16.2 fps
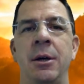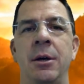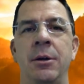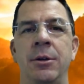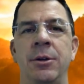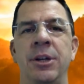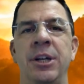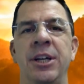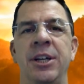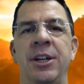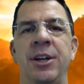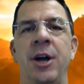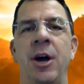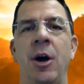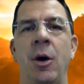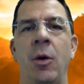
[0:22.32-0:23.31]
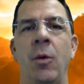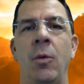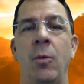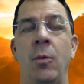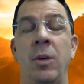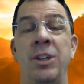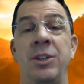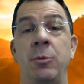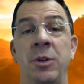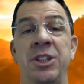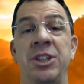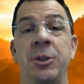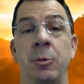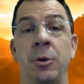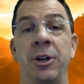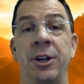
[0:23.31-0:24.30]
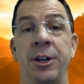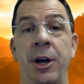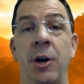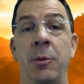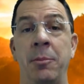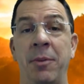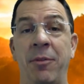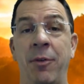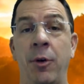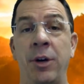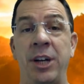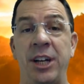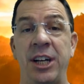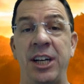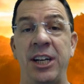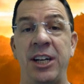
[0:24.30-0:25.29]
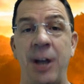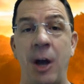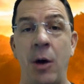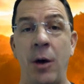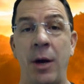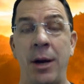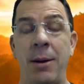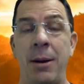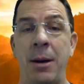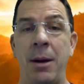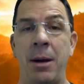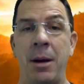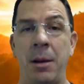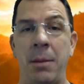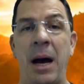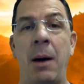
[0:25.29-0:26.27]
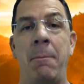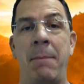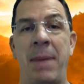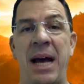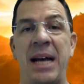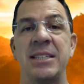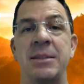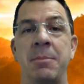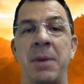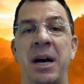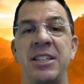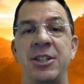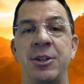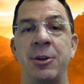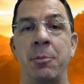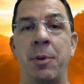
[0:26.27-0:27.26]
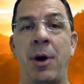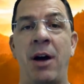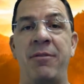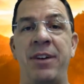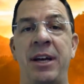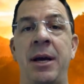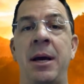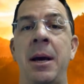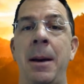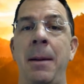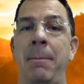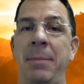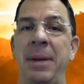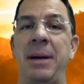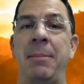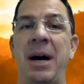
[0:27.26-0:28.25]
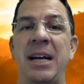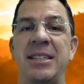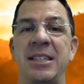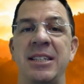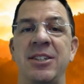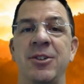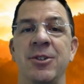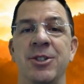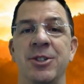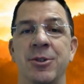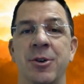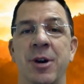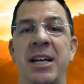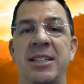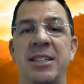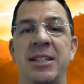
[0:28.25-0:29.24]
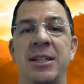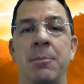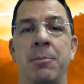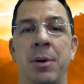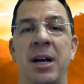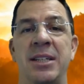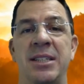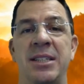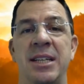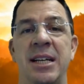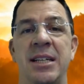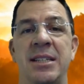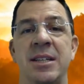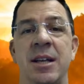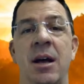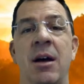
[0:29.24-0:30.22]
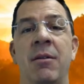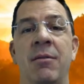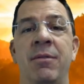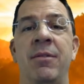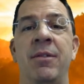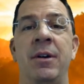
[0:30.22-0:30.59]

You need to know what you wish you would have known before you need to know it about maximizing your profit, minimizing your stress in the process of